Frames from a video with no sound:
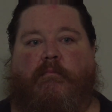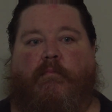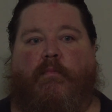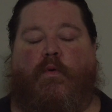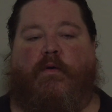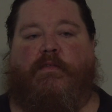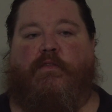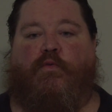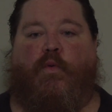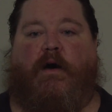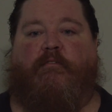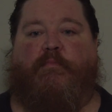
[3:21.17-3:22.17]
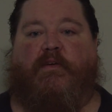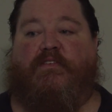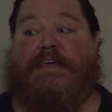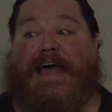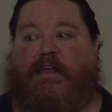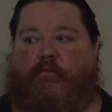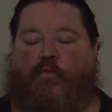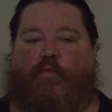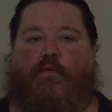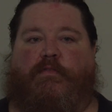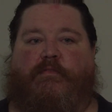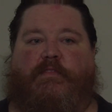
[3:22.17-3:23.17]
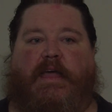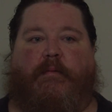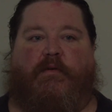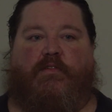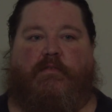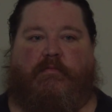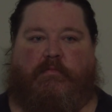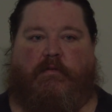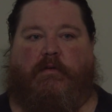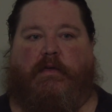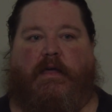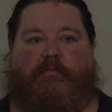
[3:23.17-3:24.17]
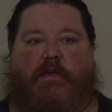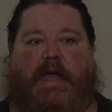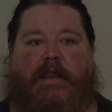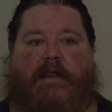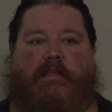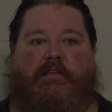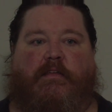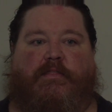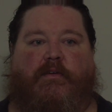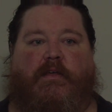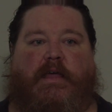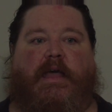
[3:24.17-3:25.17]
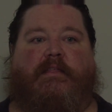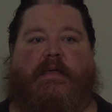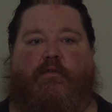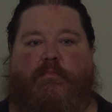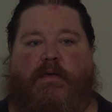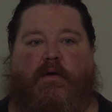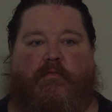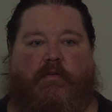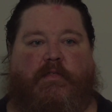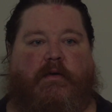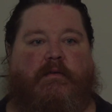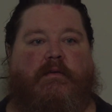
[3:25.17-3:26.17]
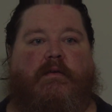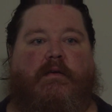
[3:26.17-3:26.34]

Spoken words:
more than 12% worth of damage, okay, if you add that to the 38, that would be over the